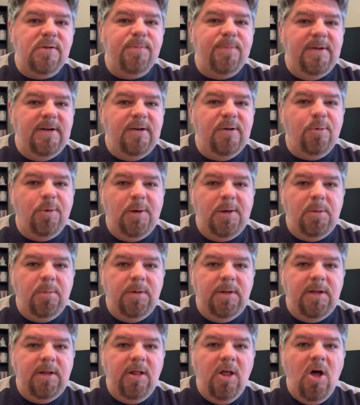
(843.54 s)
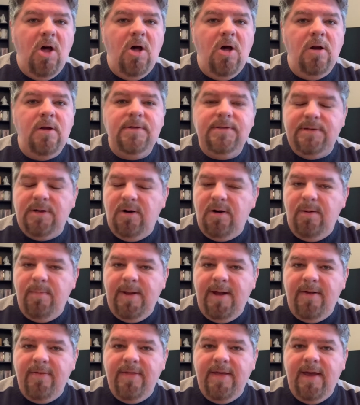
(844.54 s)
been incredibly long. Sorry
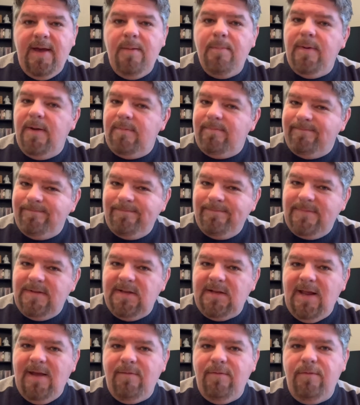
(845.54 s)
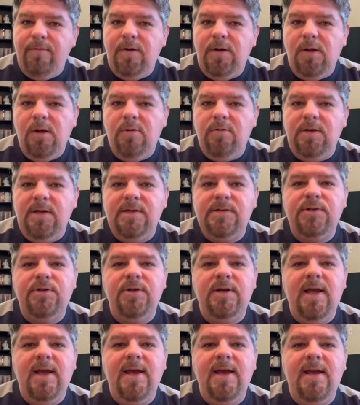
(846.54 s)
about that, but didn't have a video
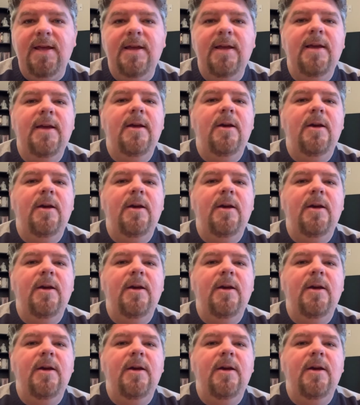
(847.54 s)
yesterday.